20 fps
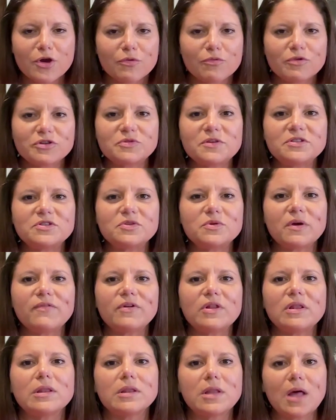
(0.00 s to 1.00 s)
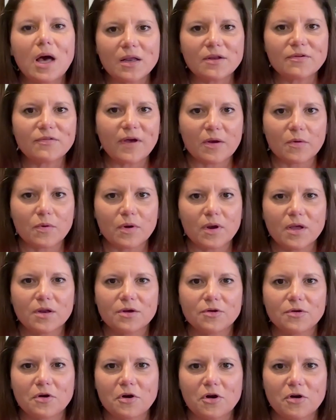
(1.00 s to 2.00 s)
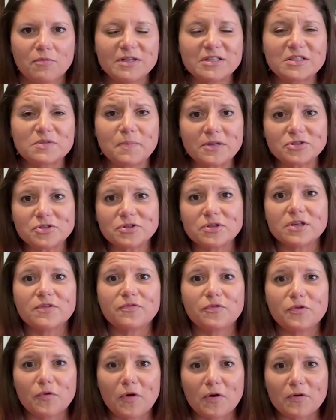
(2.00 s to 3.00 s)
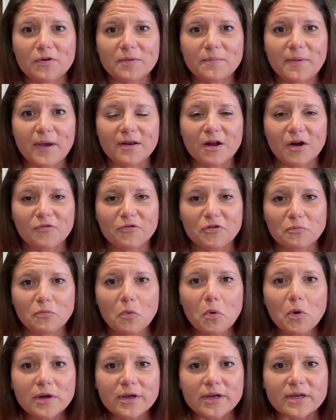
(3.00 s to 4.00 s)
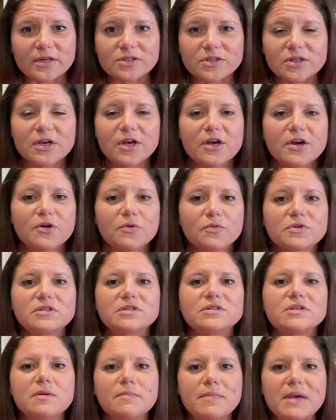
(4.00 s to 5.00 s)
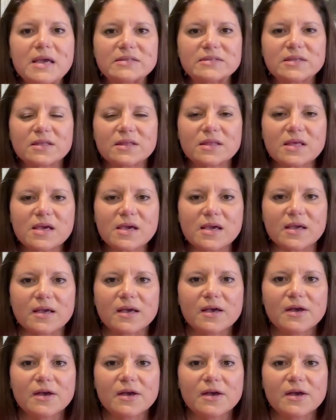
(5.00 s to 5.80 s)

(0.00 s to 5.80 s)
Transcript: which means you have a lot of equity in your home, especially if you've already paid off your mortgage, which is an amazing thing.